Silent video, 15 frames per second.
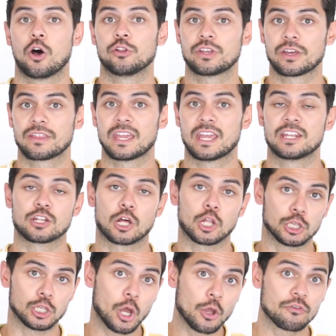On the other hand,
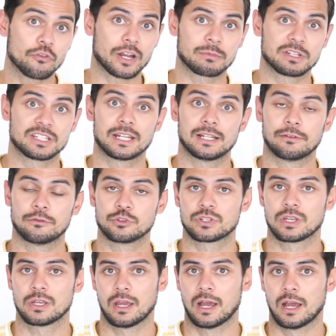low vitamin D
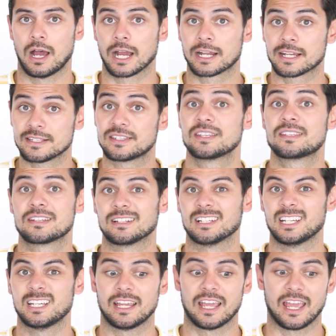levels are
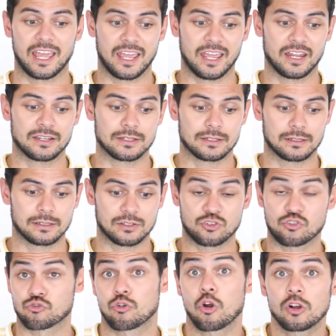consistently and
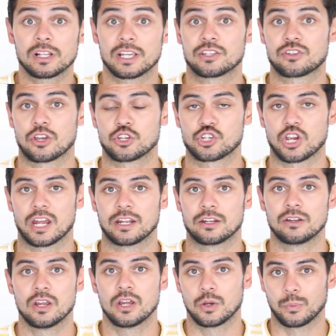strongly
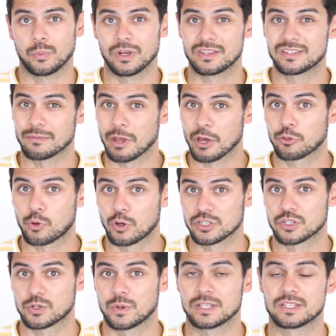associated with some health
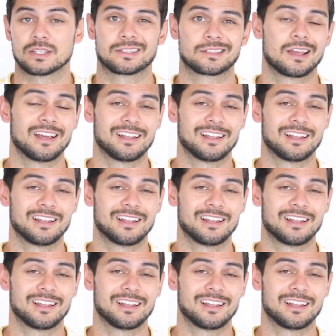consequences